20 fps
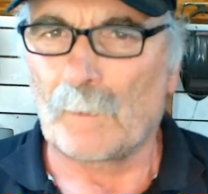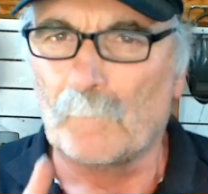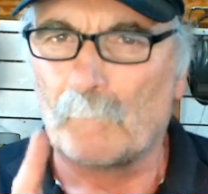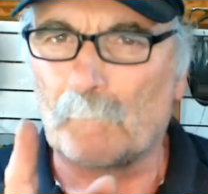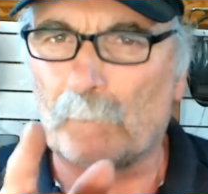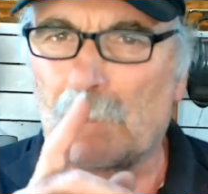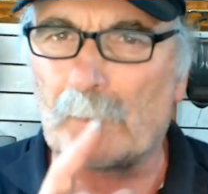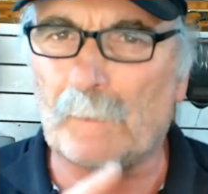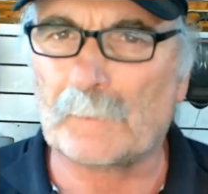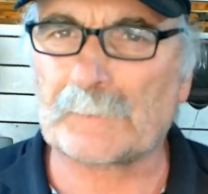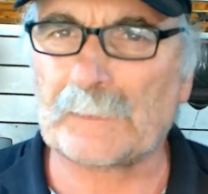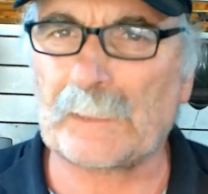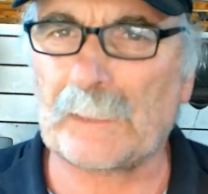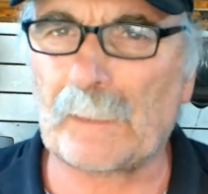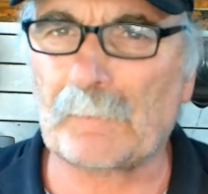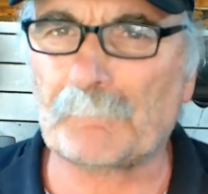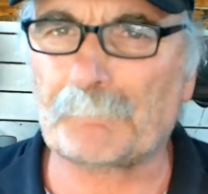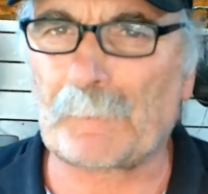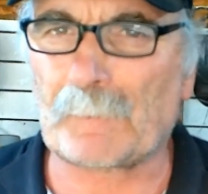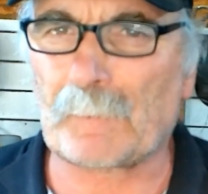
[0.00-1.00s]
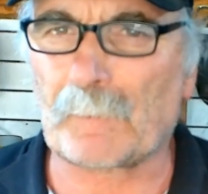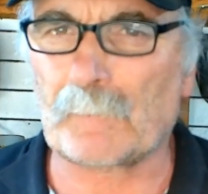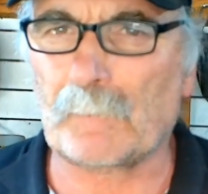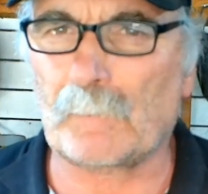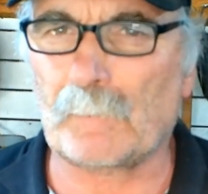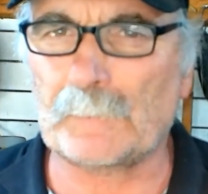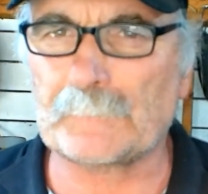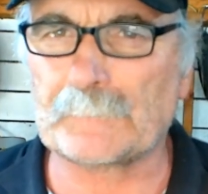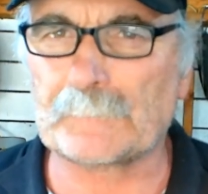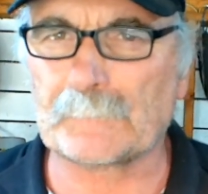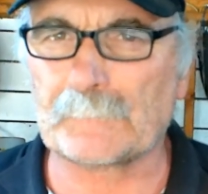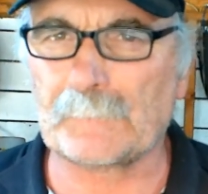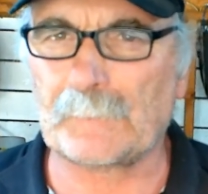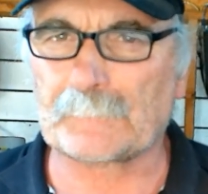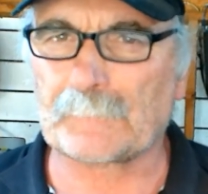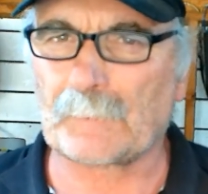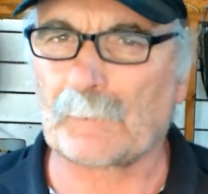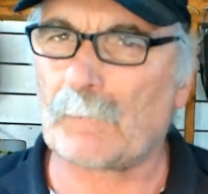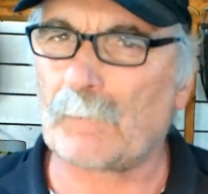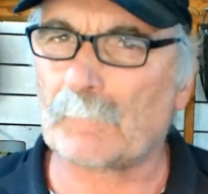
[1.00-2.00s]
When I was a young fella guys,
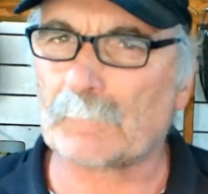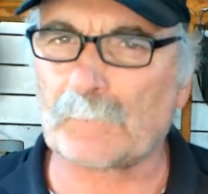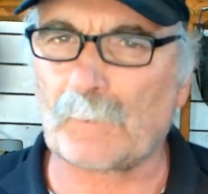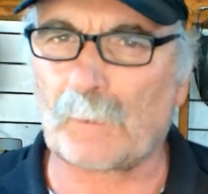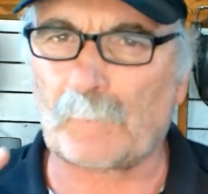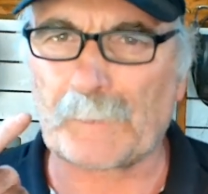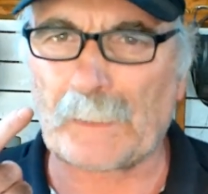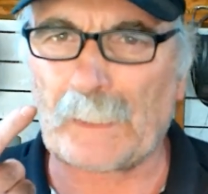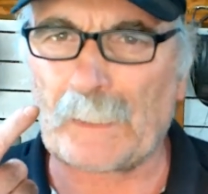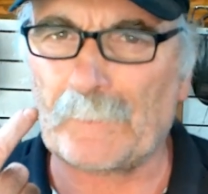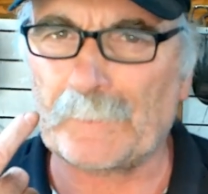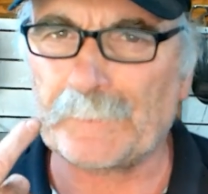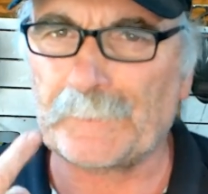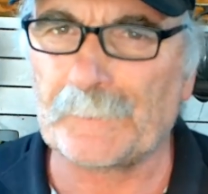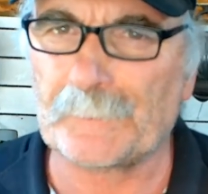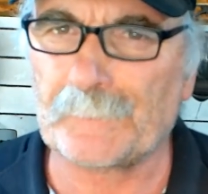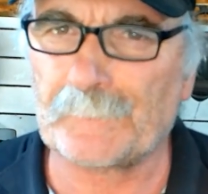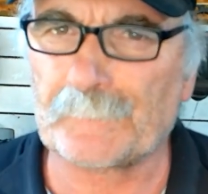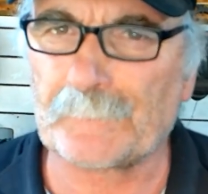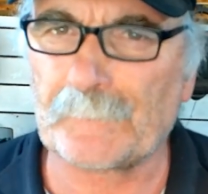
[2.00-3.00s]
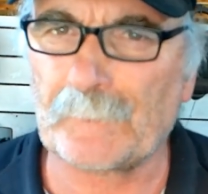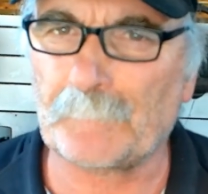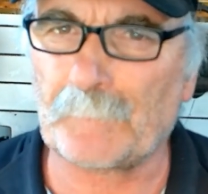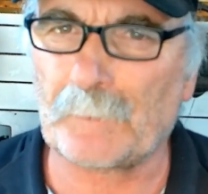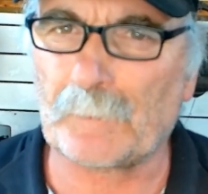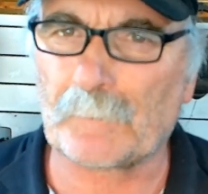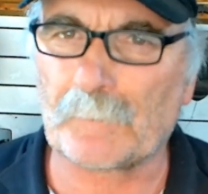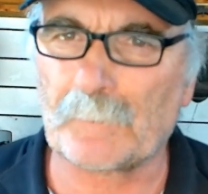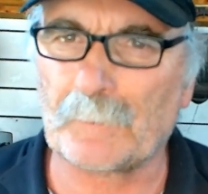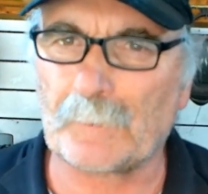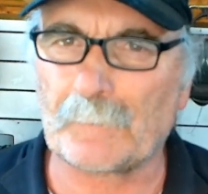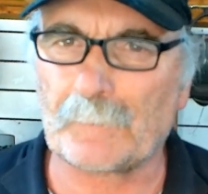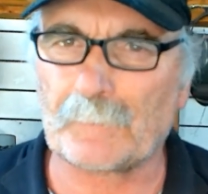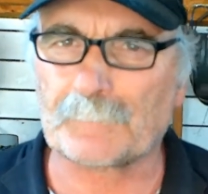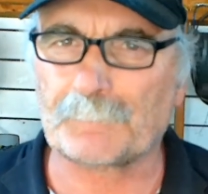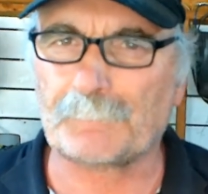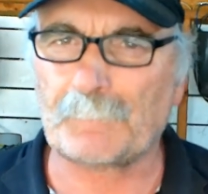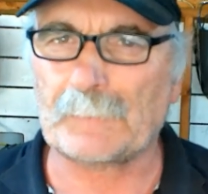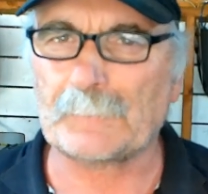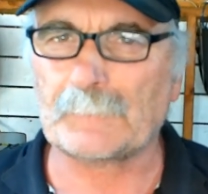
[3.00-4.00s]
that's a long time ago as you can see by looking at
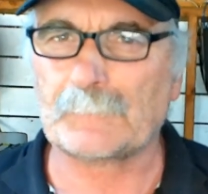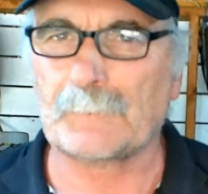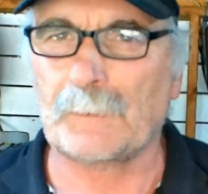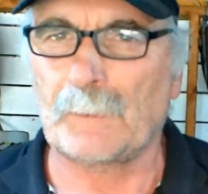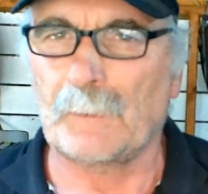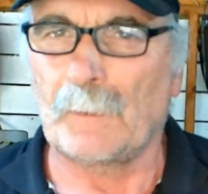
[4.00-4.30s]
this face,